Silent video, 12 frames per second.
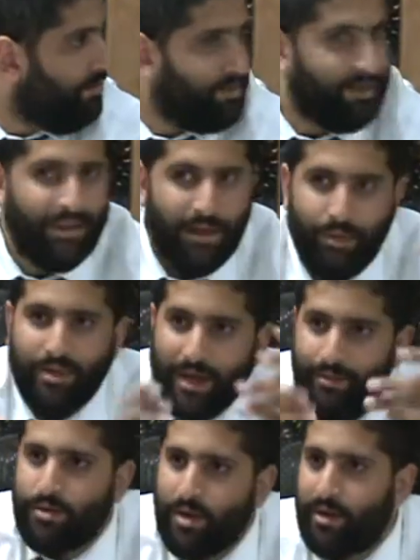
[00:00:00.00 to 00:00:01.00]
but that they would
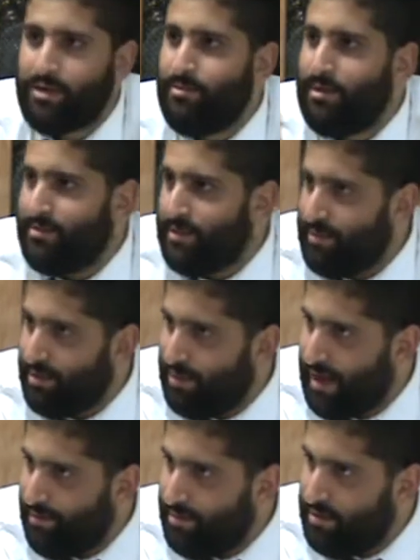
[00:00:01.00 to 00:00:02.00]
come talk to me if something would
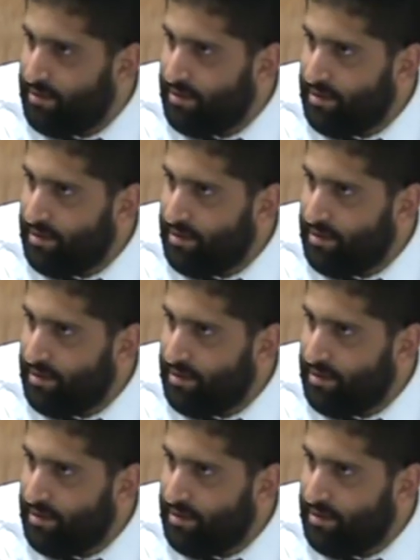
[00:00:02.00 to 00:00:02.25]
happen.